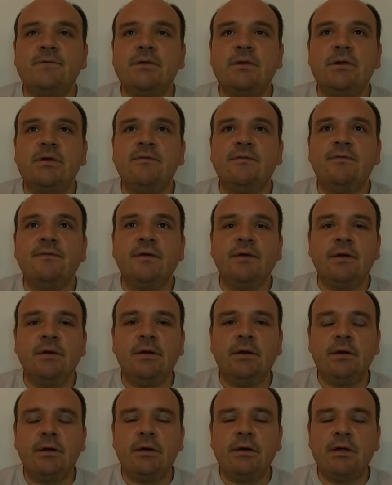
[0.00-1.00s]
if
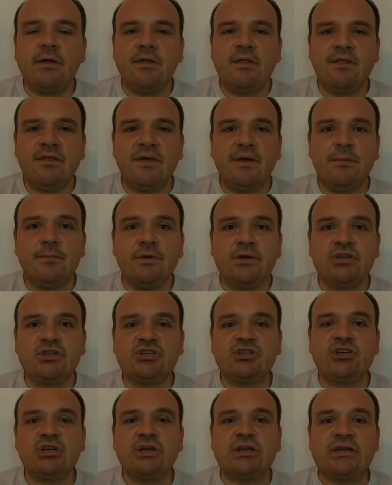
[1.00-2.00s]
uh, the
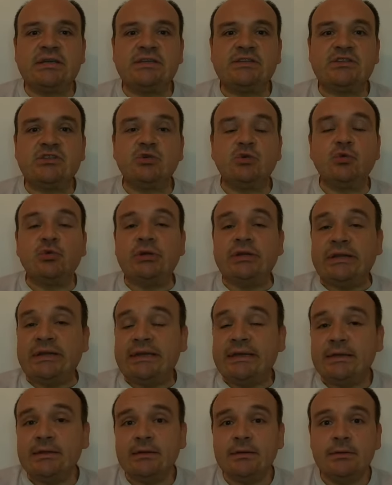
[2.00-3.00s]
mixture is too
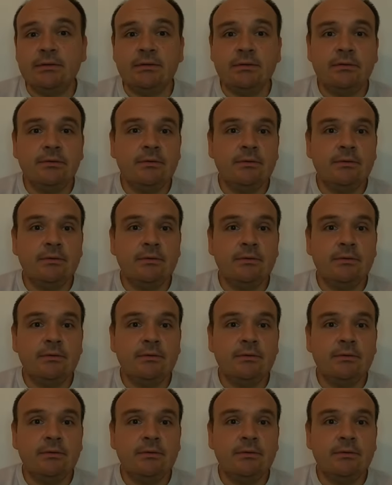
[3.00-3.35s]
lean,